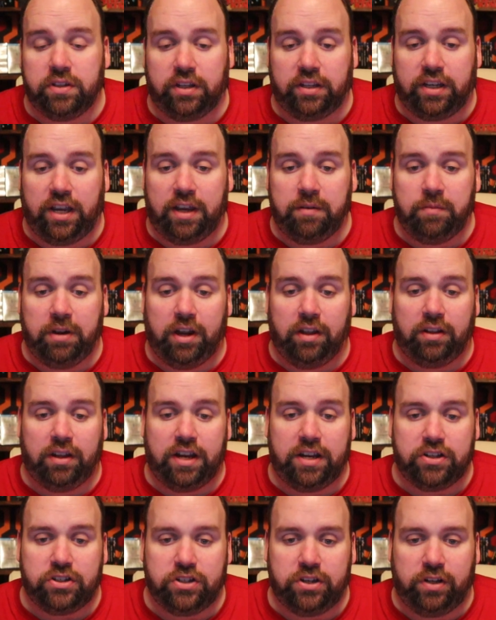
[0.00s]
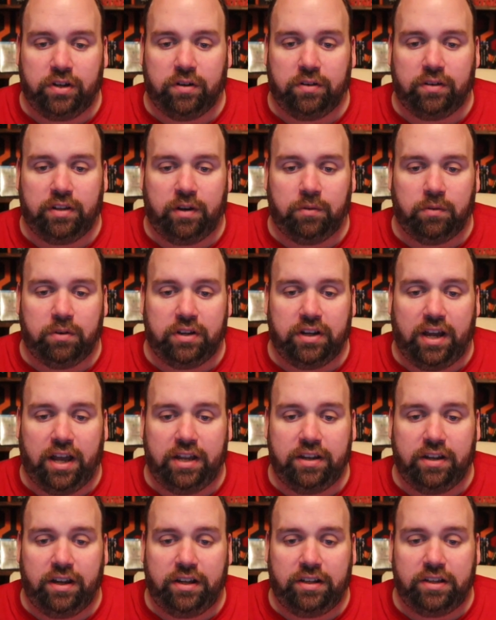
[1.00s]
that came out last year that were
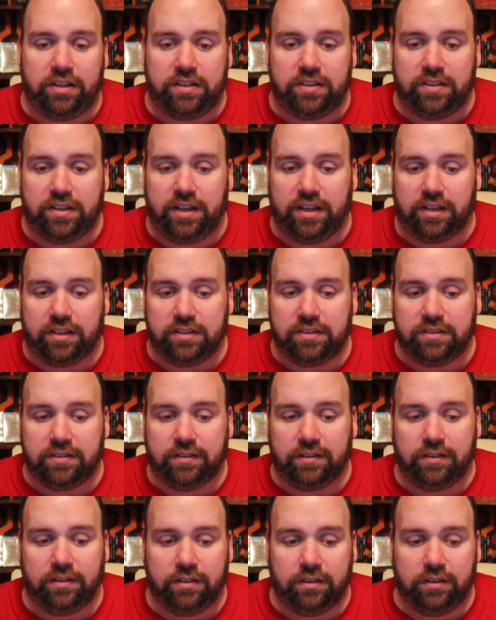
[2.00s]
$9.96.